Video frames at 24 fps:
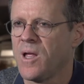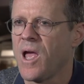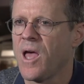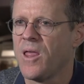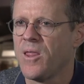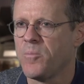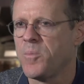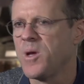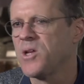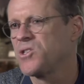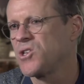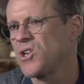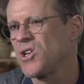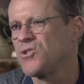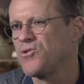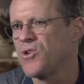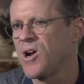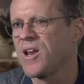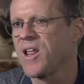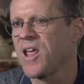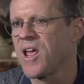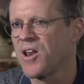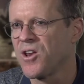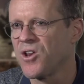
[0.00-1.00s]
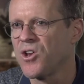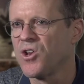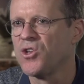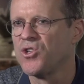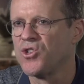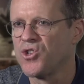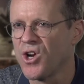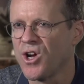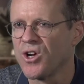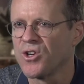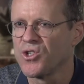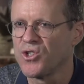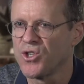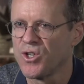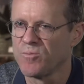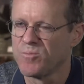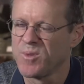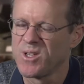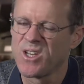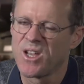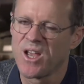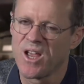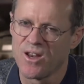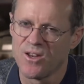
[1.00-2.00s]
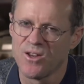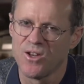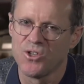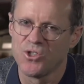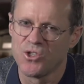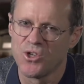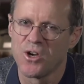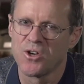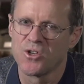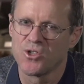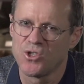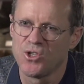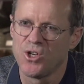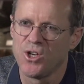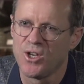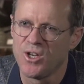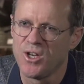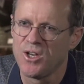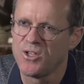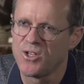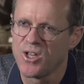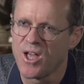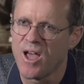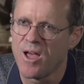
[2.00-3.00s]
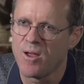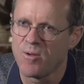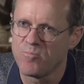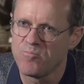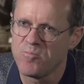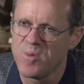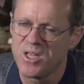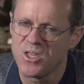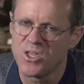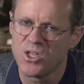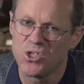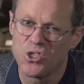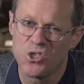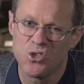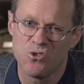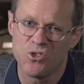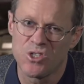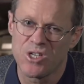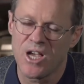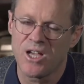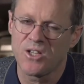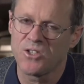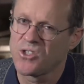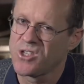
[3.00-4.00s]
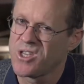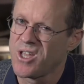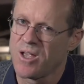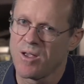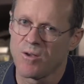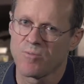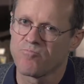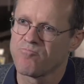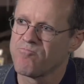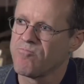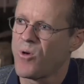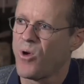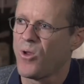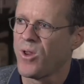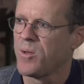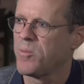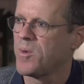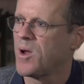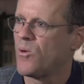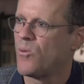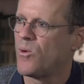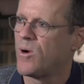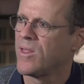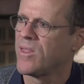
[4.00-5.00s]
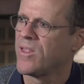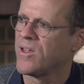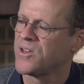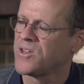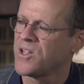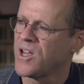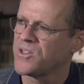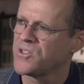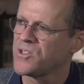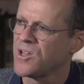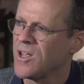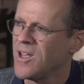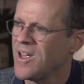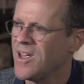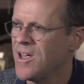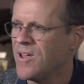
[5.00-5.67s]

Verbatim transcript: Yeah, they basically tried to get an injunction, but to get an injunction, you need to meet the two tests. They only met one of the tests.